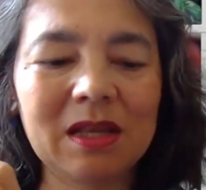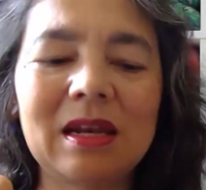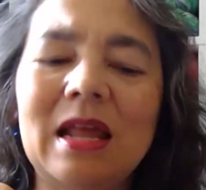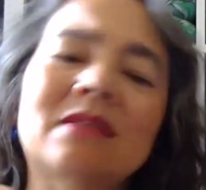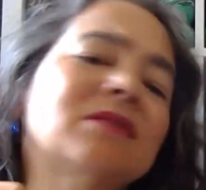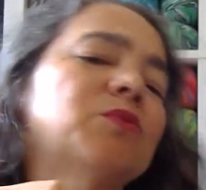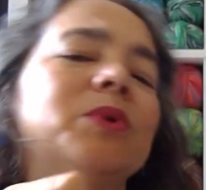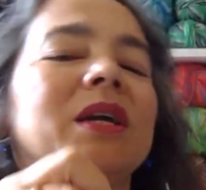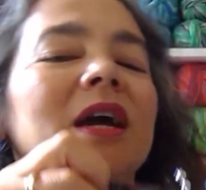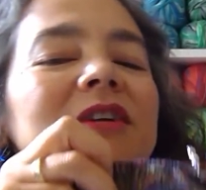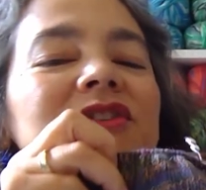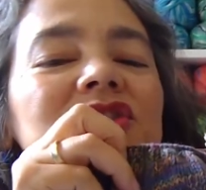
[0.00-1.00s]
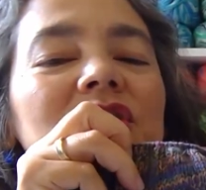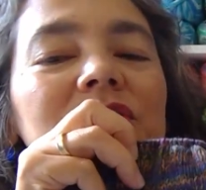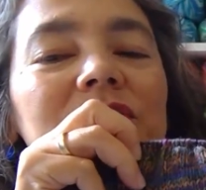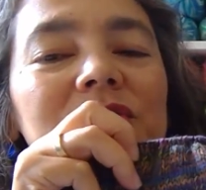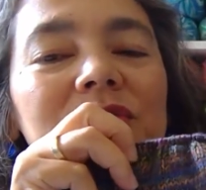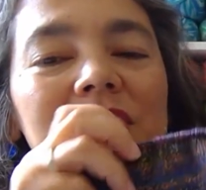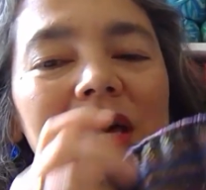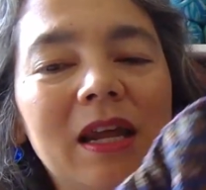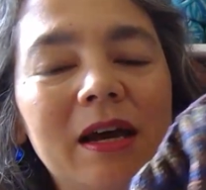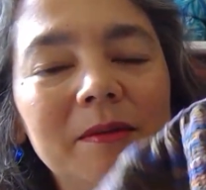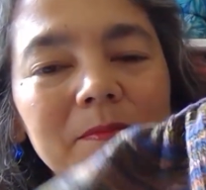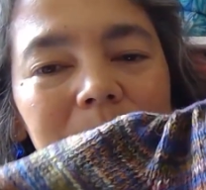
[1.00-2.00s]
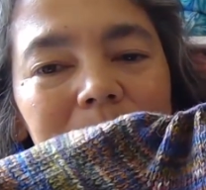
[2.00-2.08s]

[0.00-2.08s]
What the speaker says: last week I showed you that I